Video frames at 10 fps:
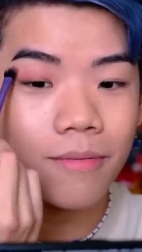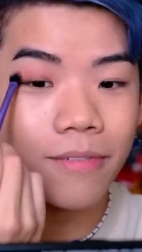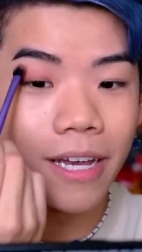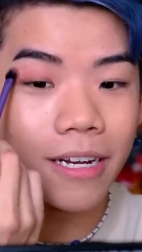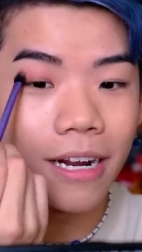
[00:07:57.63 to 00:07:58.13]

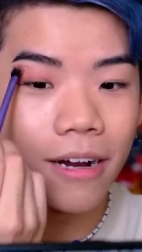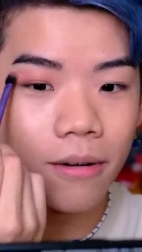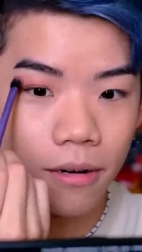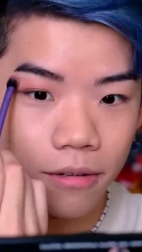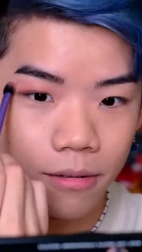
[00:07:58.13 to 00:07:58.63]
fan it
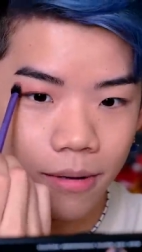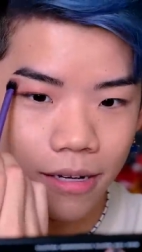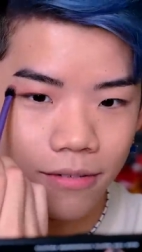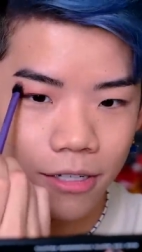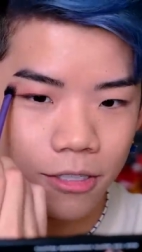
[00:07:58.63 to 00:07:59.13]
out all the way
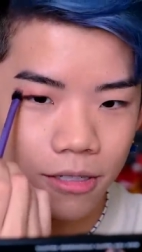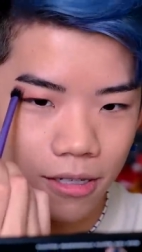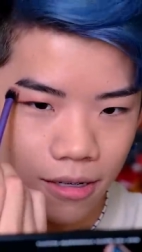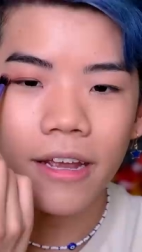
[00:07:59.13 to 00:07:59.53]
eventually.